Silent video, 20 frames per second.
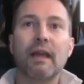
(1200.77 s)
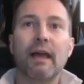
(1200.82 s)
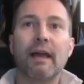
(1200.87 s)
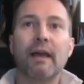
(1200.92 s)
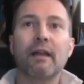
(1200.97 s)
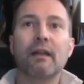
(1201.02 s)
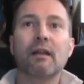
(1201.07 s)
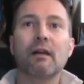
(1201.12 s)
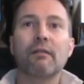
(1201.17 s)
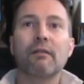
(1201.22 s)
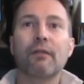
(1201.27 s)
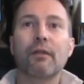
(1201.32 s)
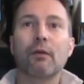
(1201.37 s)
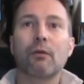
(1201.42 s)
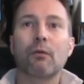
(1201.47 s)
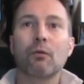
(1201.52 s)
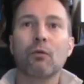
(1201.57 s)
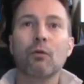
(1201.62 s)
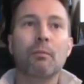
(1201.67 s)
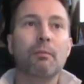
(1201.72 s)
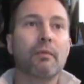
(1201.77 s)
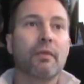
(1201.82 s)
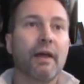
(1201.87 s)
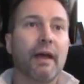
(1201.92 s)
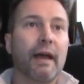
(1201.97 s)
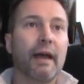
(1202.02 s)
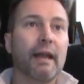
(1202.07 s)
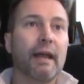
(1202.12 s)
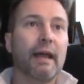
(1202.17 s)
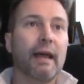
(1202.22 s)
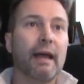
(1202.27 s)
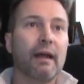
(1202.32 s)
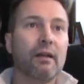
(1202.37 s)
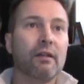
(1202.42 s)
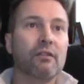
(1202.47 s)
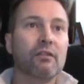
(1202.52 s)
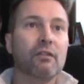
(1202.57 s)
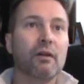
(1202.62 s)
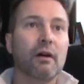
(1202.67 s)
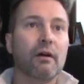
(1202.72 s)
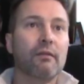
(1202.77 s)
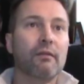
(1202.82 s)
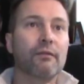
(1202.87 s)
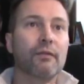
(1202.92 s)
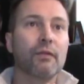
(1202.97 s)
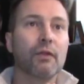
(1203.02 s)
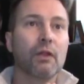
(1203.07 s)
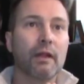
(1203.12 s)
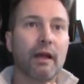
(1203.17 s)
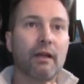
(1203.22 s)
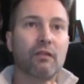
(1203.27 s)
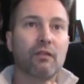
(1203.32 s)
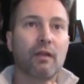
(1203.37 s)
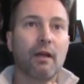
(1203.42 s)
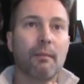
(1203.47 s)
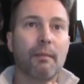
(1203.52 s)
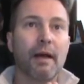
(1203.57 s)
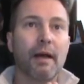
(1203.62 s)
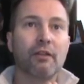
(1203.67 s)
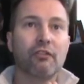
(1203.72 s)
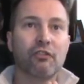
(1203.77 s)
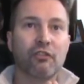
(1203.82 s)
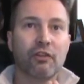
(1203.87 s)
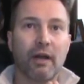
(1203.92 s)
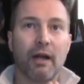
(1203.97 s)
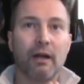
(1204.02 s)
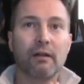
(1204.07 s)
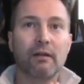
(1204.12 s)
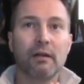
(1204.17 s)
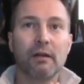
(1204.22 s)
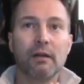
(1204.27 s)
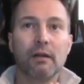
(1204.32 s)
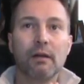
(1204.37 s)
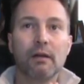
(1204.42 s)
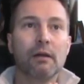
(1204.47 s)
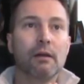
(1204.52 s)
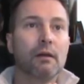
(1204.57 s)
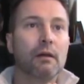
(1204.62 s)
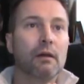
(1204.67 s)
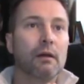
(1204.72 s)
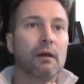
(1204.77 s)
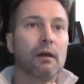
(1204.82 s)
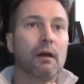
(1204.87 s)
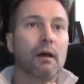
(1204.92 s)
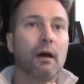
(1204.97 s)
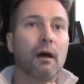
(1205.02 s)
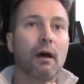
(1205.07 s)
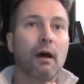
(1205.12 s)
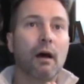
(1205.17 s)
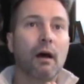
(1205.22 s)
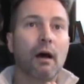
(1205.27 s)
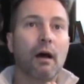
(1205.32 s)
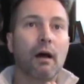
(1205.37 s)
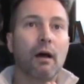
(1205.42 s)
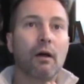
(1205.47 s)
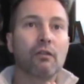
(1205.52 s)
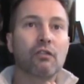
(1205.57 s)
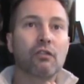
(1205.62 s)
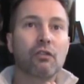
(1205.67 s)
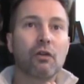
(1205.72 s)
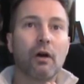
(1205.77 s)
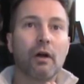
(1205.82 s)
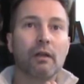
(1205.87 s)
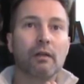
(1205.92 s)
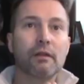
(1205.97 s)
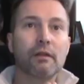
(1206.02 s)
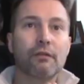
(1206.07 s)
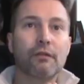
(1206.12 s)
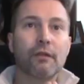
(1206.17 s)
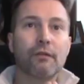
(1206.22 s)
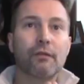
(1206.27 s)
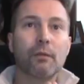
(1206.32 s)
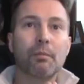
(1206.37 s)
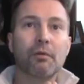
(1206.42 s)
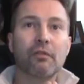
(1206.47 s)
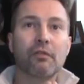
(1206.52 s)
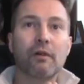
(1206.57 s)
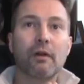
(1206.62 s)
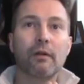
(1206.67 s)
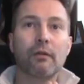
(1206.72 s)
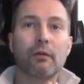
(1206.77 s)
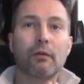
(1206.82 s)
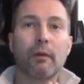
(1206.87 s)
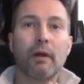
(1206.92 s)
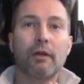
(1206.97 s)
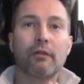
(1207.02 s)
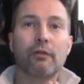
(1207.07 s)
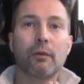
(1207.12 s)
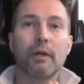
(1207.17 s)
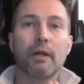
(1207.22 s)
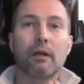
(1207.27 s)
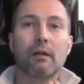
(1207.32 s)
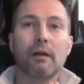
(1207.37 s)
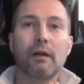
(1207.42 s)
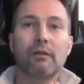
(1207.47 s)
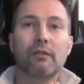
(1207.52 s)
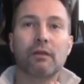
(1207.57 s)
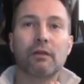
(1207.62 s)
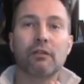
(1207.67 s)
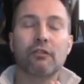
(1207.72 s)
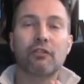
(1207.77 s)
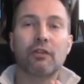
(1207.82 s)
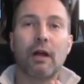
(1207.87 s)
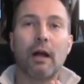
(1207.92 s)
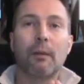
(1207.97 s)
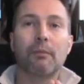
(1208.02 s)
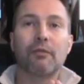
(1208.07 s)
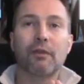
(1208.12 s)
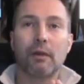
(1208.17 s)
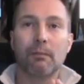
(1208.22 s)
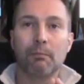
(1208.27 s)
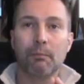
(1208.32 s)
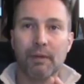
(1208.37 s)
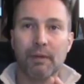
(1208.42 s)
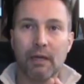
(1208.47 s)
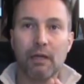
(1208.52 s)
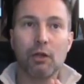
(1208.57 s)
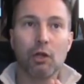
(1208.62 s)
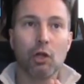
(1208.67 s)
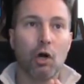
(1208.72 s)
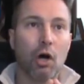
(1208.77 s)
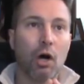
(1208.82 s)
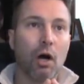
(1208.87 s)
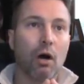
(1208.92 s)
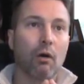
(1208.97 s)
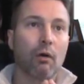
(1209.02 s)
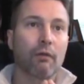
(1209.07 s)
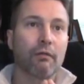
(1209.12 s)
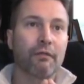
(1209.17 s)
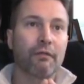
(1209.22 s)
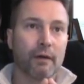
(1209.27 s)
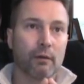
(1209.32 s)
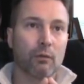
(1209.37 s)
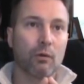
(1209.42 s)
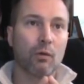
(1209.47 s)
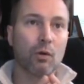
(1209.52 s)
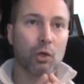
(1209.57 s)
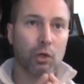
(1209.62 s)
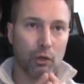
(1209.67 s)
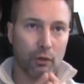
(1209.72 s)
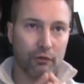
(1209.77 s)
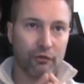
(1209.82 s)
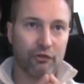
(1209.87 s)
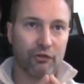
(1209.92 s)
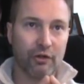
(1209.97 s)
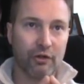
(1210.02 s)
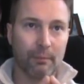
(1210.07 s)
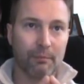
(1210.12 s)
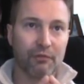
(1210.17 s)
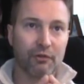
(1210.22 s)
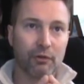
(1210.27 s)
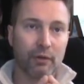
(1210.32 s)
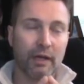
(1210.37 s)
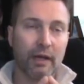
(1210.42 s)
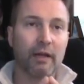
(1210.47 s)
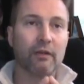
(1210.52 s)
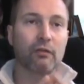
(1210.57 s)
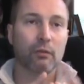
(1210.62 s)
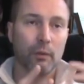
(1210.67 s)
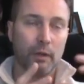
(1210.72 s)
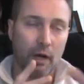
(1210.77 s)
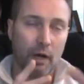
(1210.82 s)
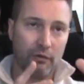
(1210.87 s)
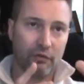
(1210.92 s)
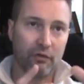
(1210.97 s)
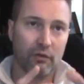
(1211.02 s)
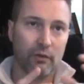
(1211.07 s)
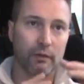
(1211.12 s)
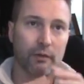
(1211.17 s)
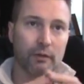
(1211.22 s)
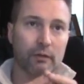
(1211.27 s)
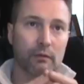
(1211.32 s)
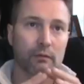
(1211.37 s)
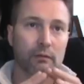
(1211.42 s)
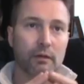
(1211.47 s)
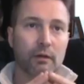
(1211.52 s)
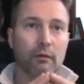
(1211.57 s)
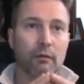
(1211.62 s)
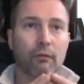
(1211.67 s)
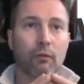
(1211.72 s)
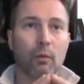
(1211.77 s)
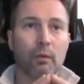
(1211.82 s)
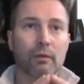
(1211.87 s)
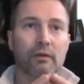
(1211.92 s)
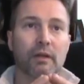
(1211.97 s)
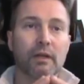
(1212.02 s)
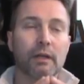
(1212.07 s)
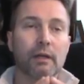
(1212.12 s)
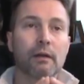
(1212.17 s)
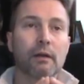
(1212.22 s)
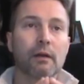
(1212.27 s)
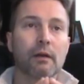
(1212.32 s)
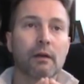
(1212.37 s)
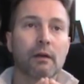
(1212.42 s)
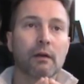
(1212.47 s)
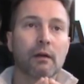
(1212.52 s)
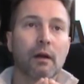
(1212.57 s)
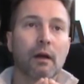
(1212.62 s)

the end of the group that, as of the last time I checked, saw at least 50% of the graduating class get jobs in big law or federal clerkships. Okay, so we are still in the tier 14.